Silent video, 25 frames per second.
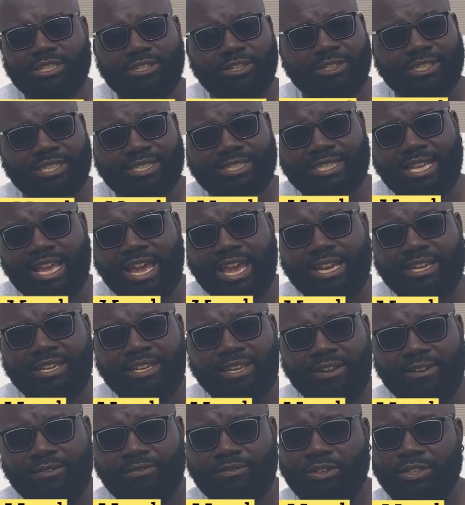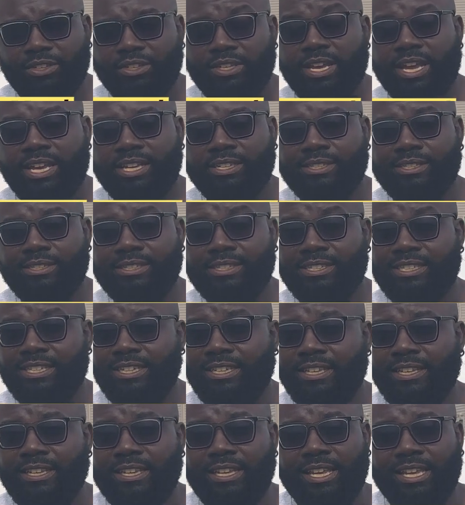on the side here for you guys to
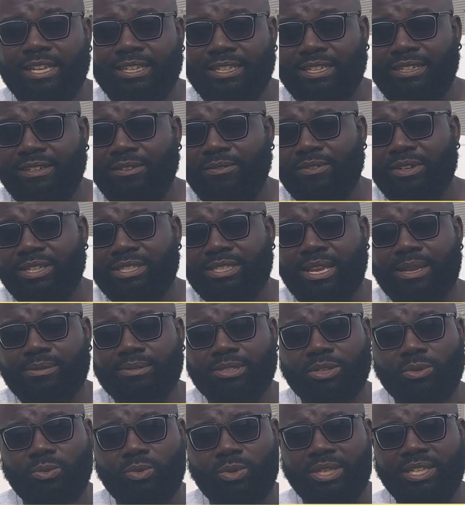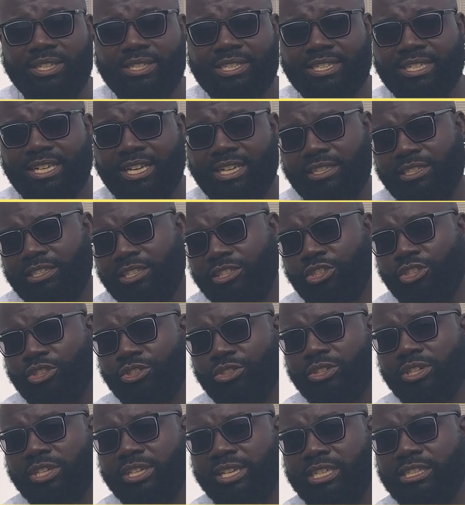see the different types of weeds that the
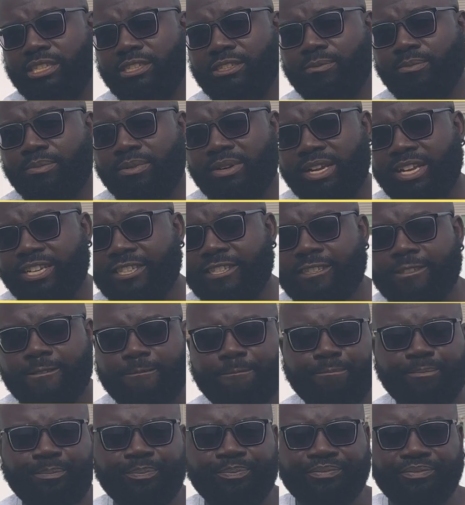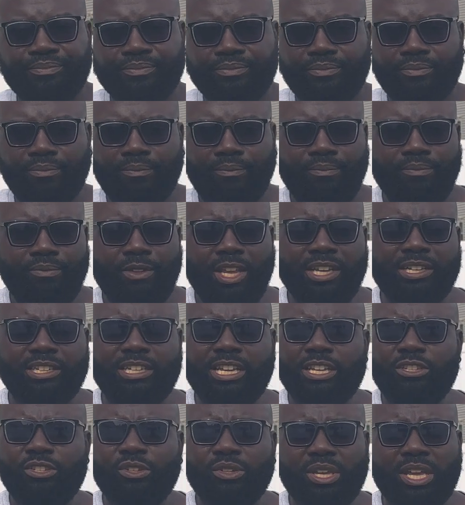sugar can suppress,
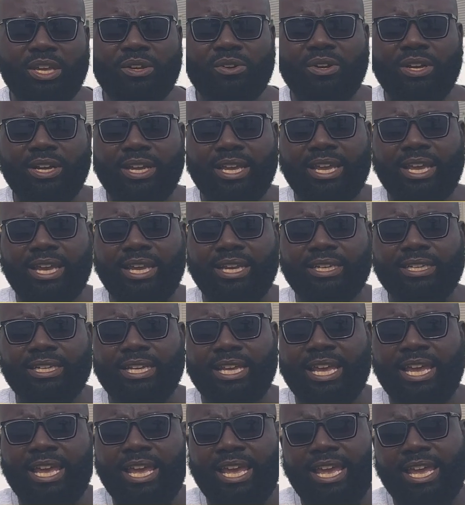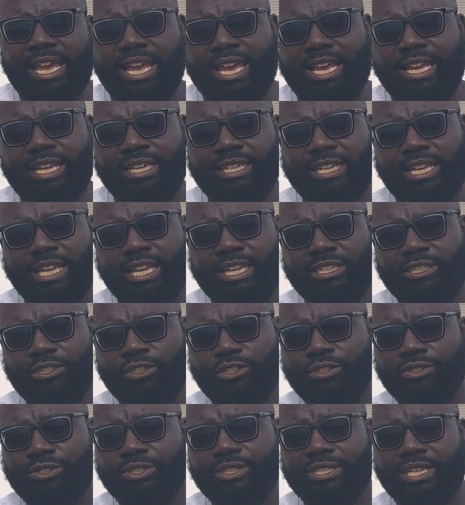then you can go ahead and, and use